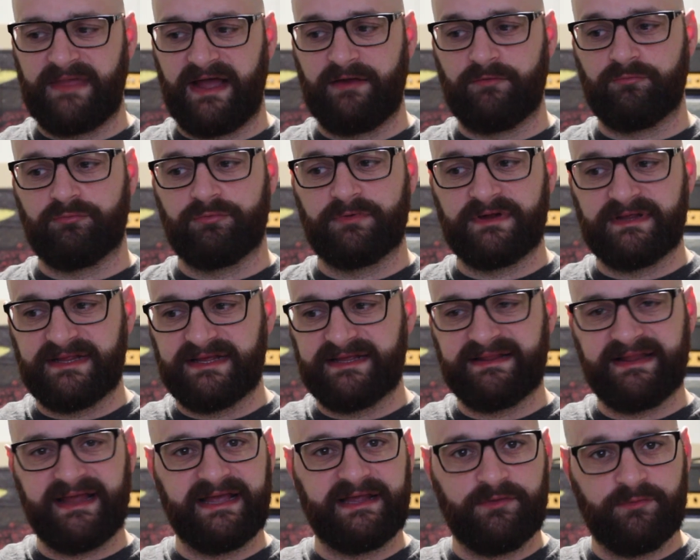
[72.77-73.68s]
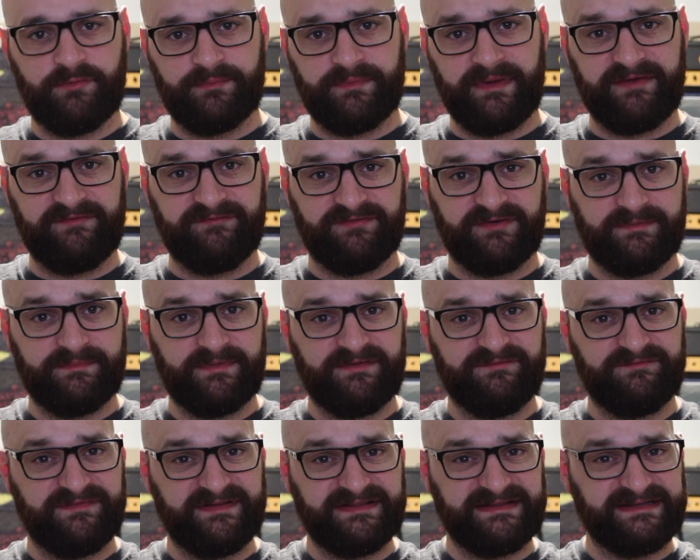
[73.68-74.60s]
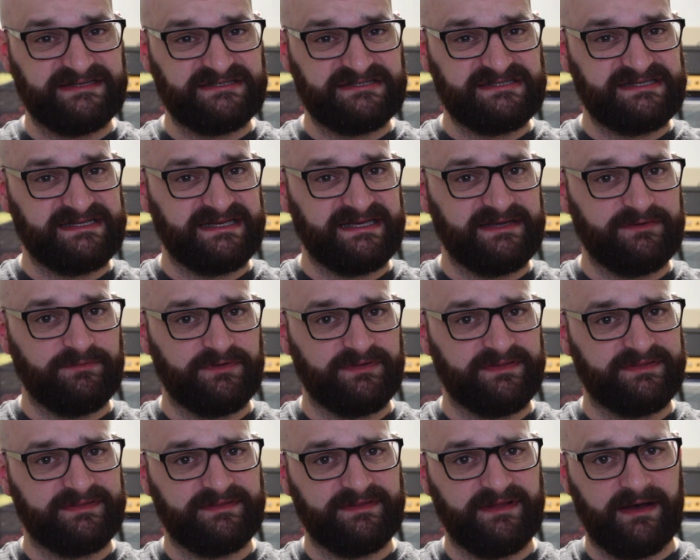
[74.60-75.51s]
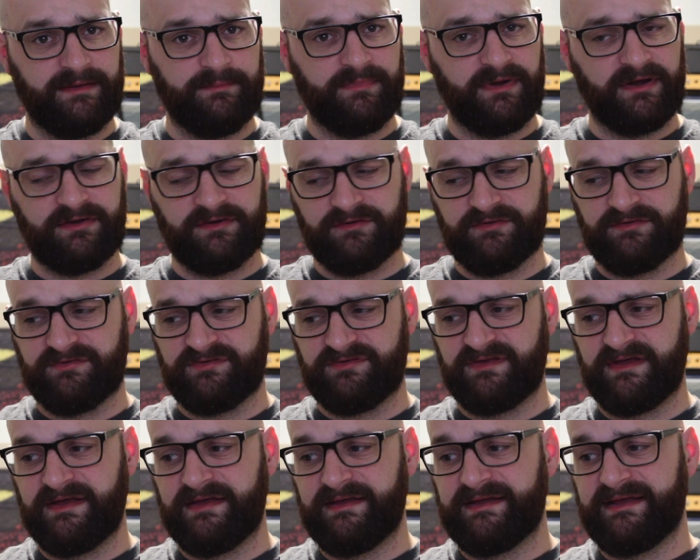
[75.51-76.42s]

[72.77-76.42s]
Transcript: I really like it with my Friedman Vintage T with humbuckers,